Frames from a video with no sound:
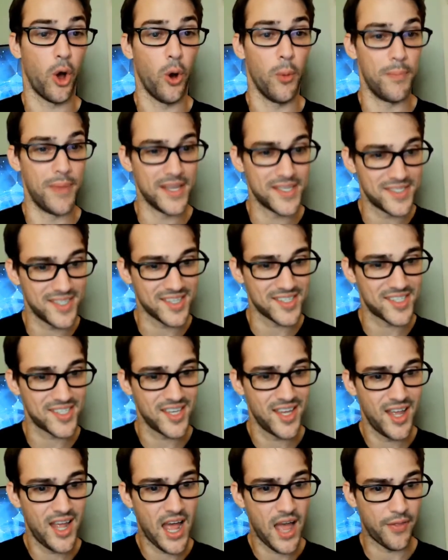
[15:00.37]
whole
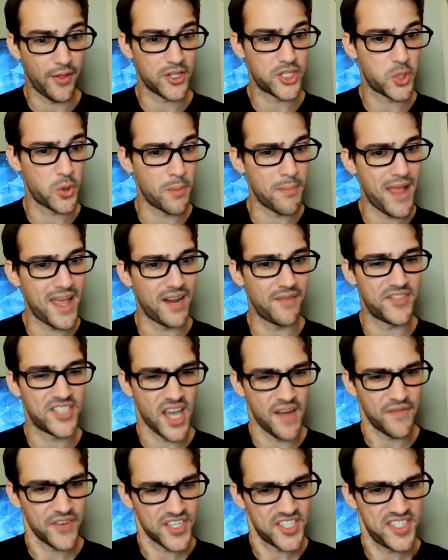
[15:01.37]
business? I thought you were made of
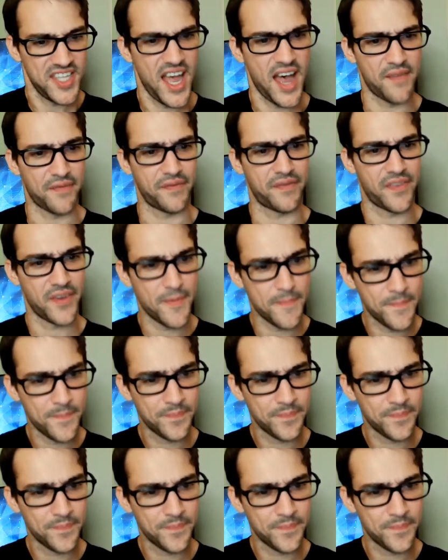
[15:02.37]
tougher stuff."